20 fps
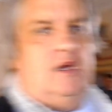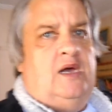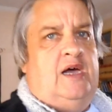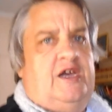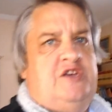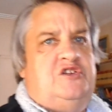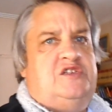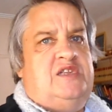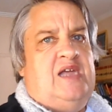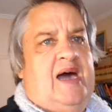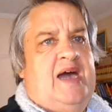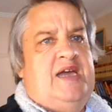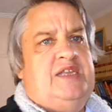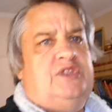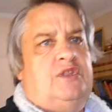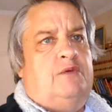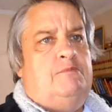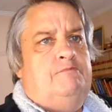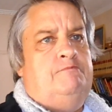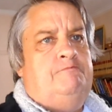I used to hate
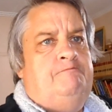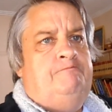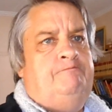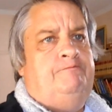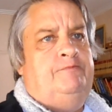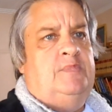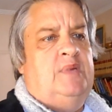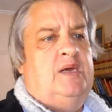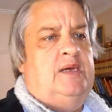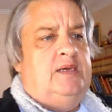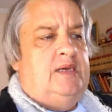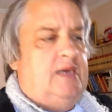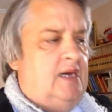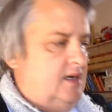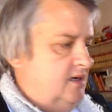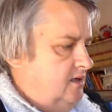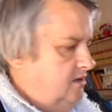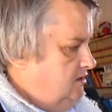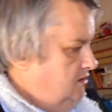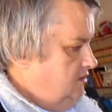them. Yeah.
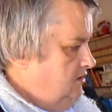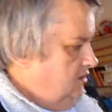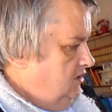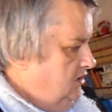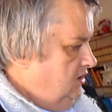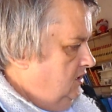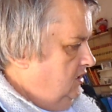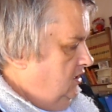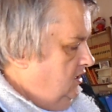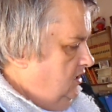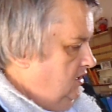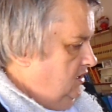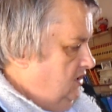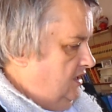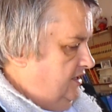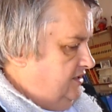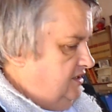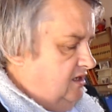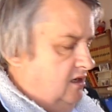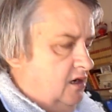
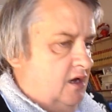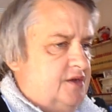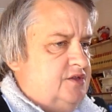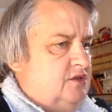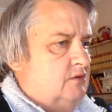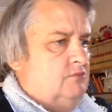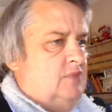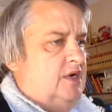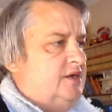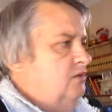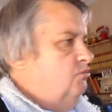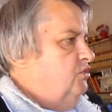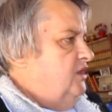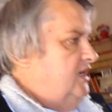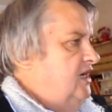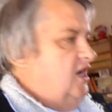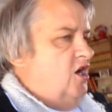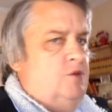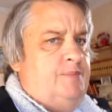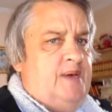I didn't like them. I didn't want
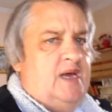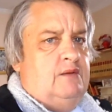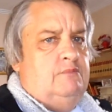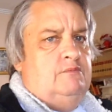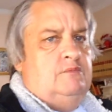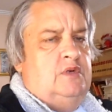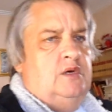to know about them.